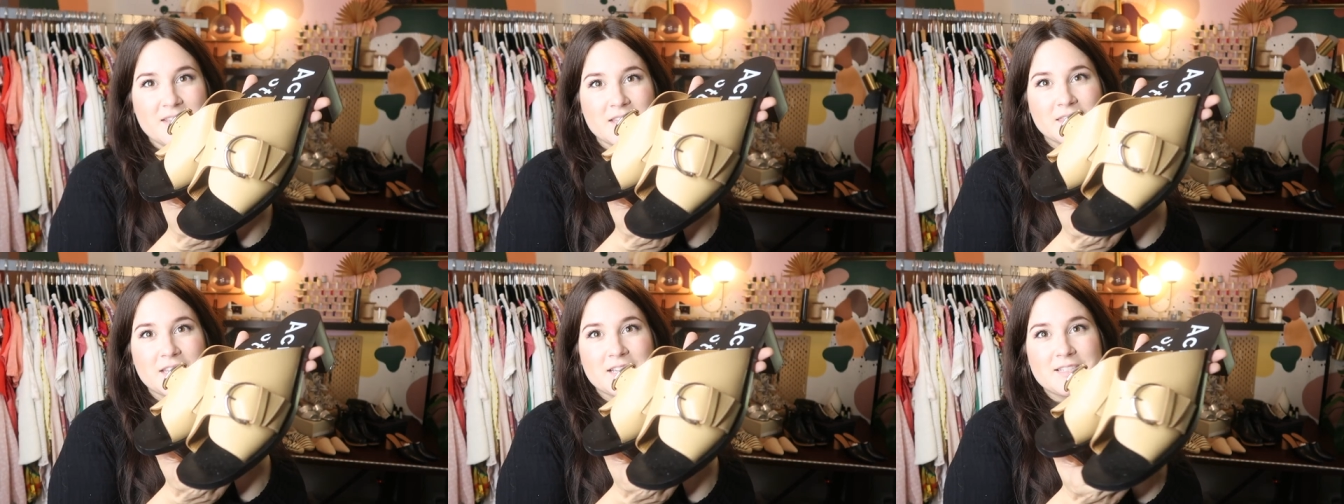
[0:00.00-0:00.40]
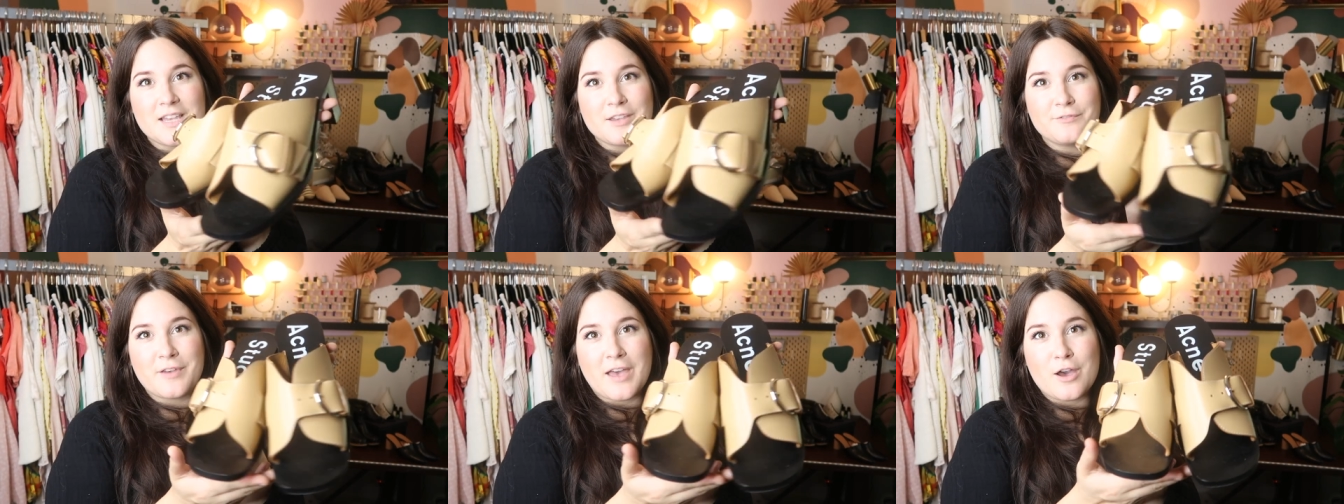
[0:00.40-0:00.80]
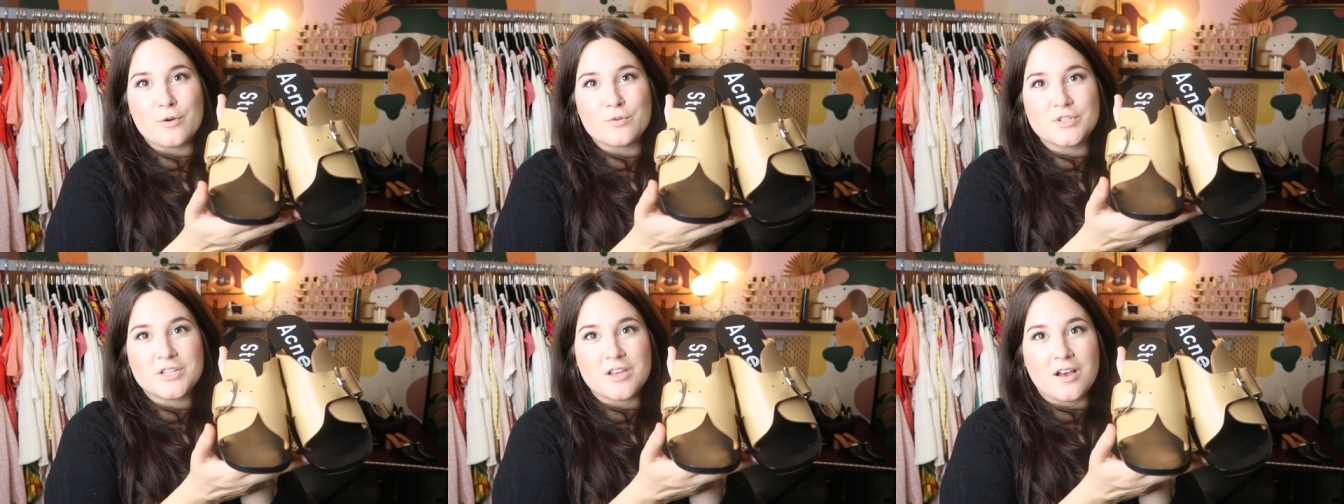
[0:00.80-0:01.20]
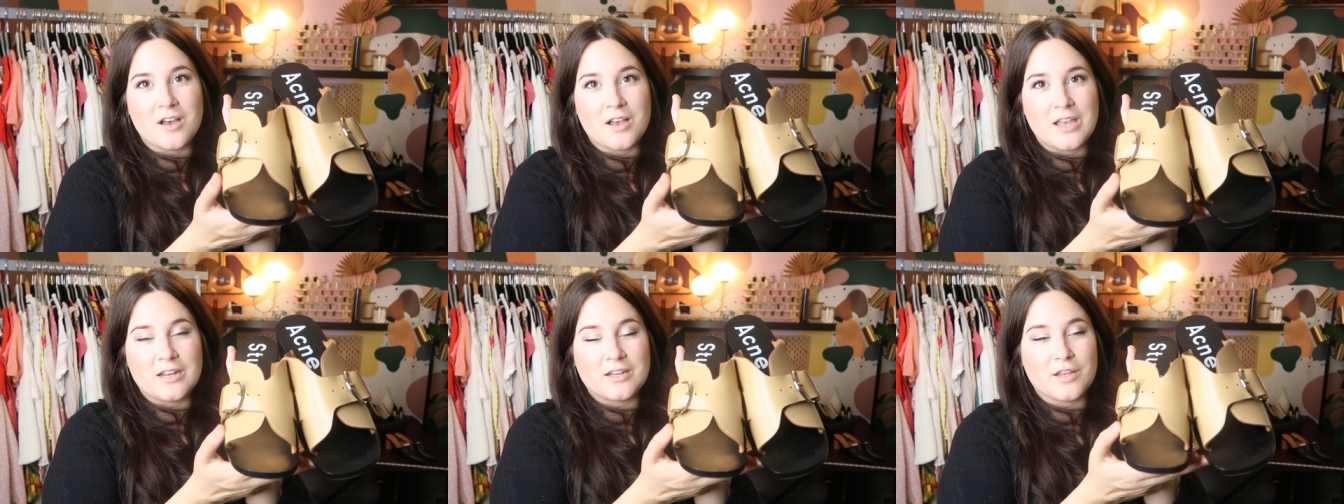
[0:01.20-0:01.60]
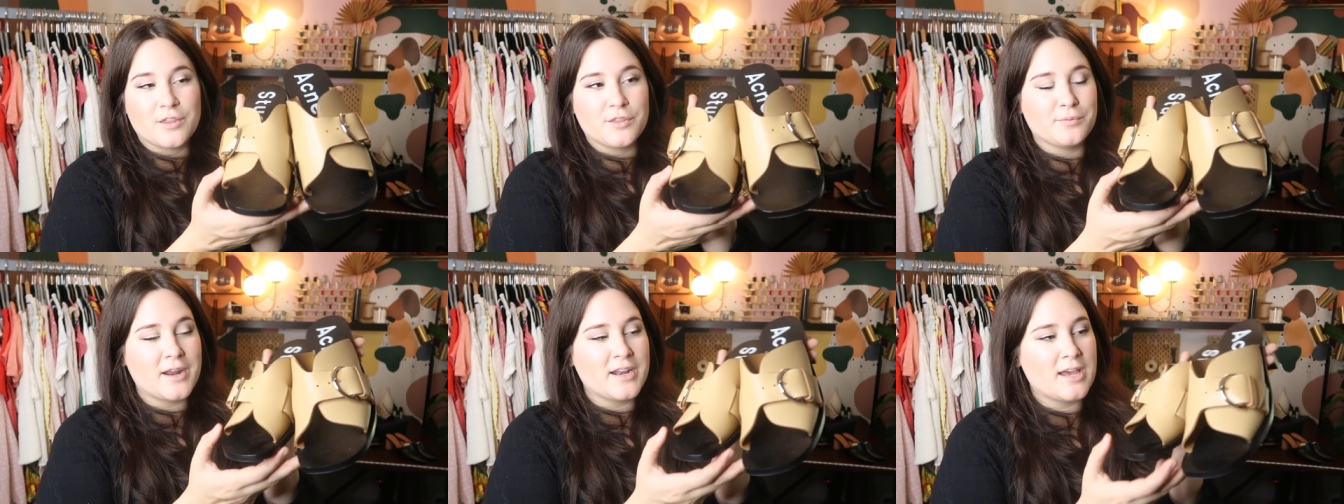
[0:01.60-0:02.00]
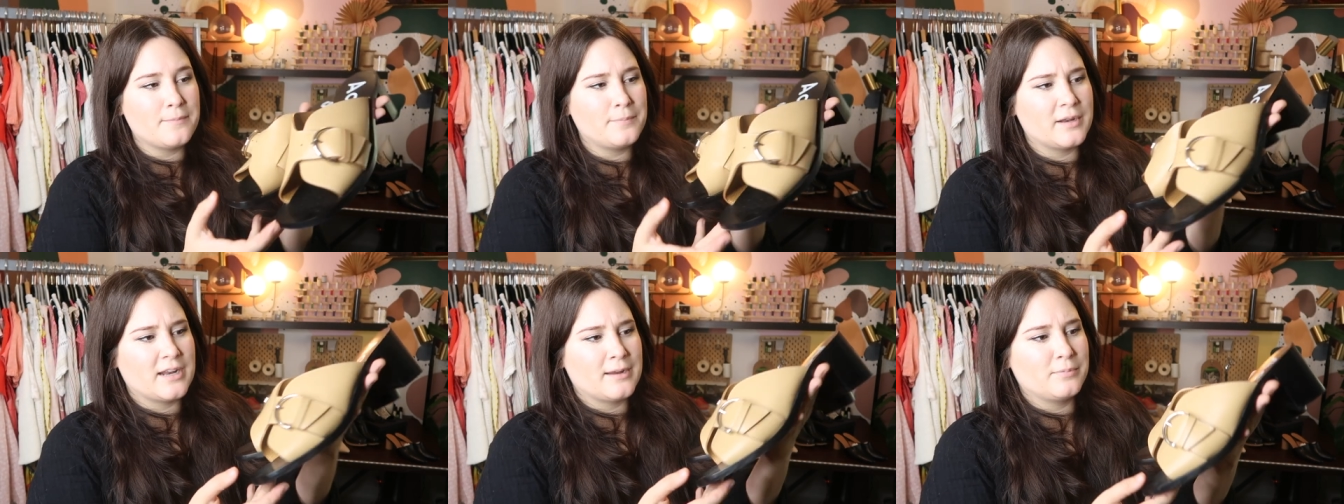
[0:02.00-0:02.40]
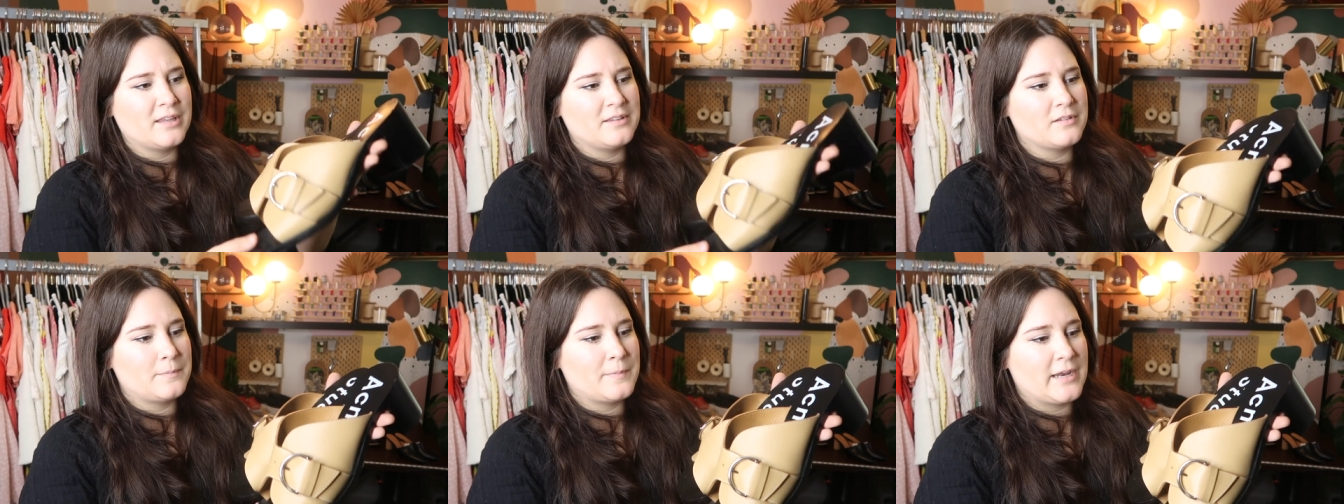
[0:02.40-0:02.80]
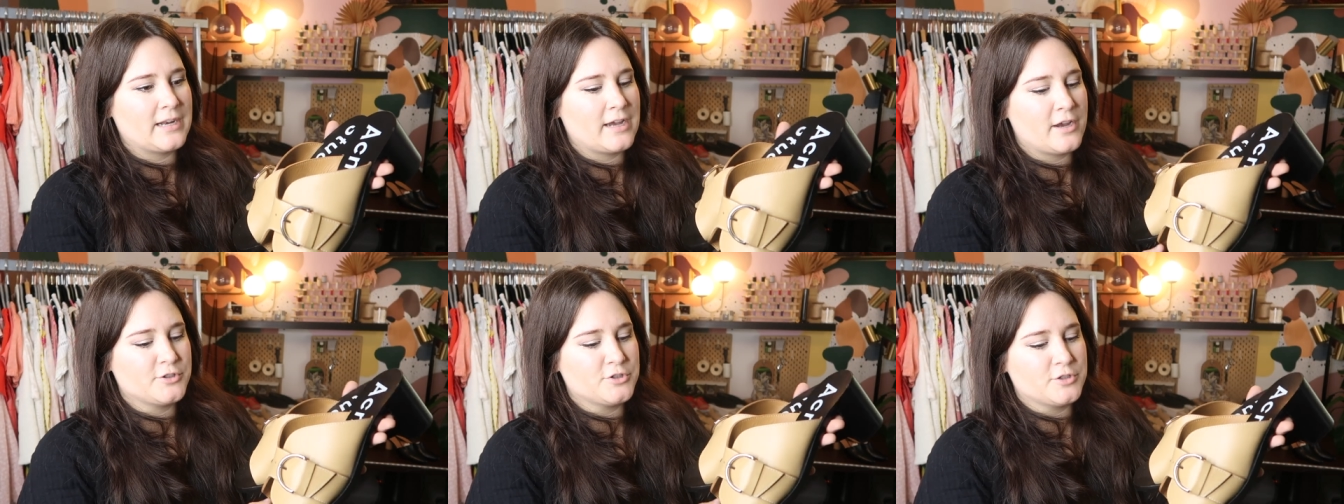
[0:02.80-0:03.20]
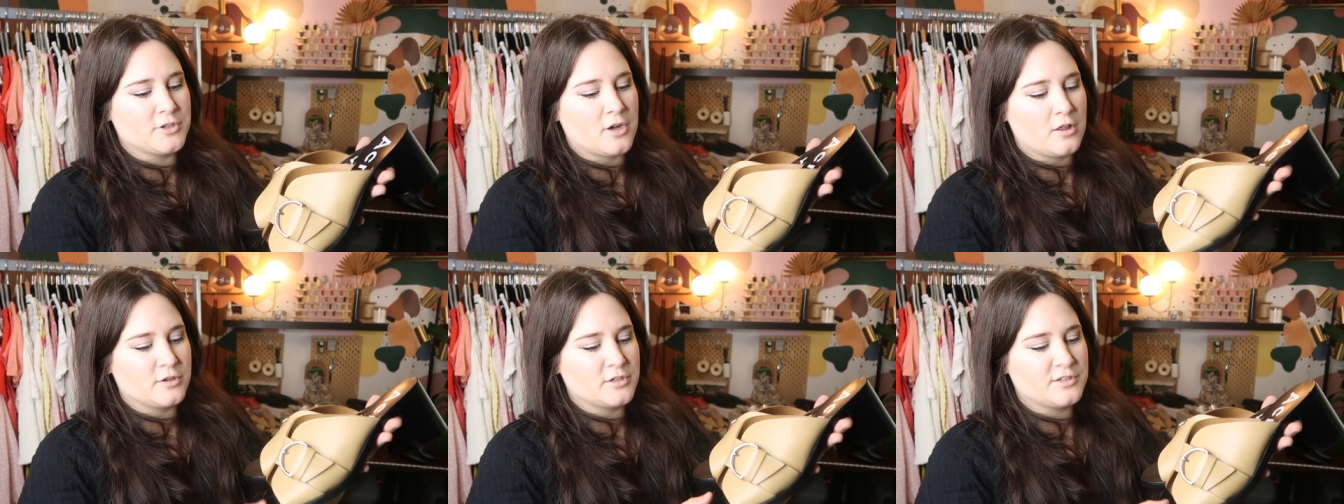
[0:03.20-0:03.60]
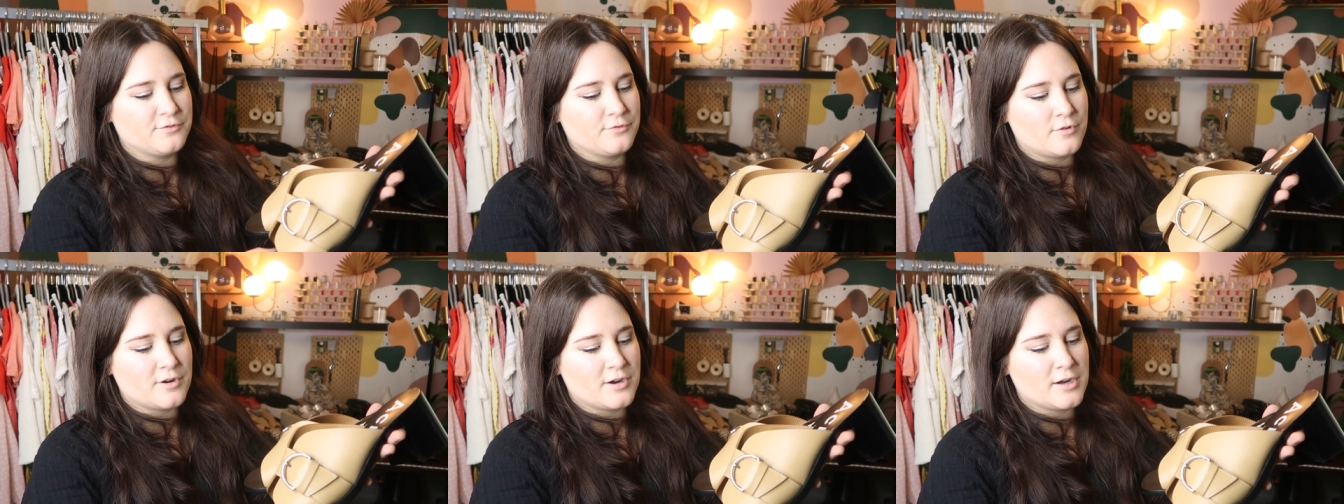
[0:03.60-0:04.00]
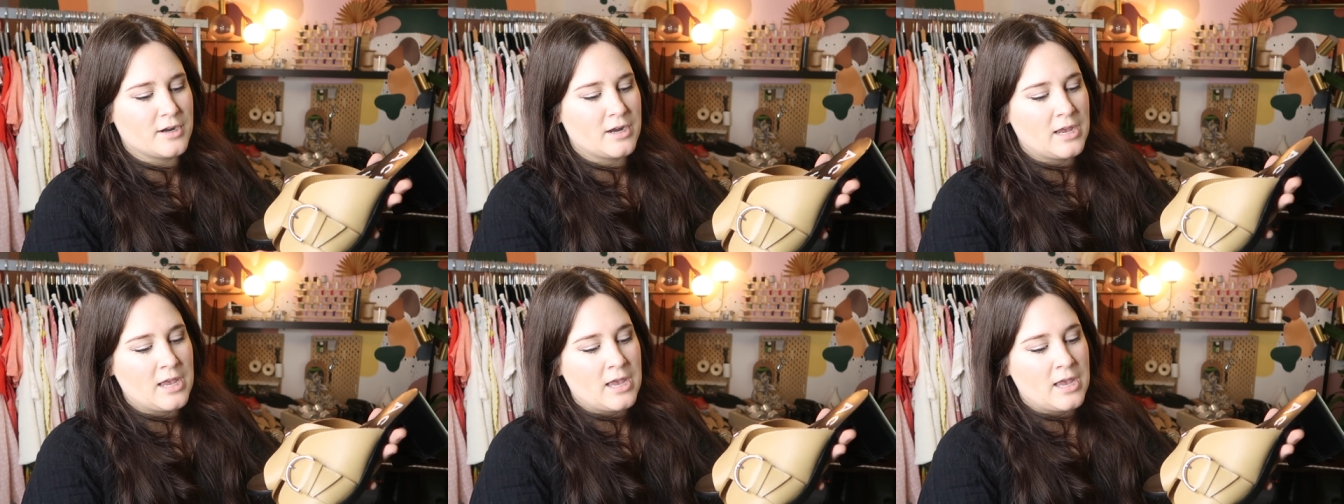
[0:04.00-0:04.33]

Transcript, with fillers: These I found on ThredUp and I believe I paid $100 for.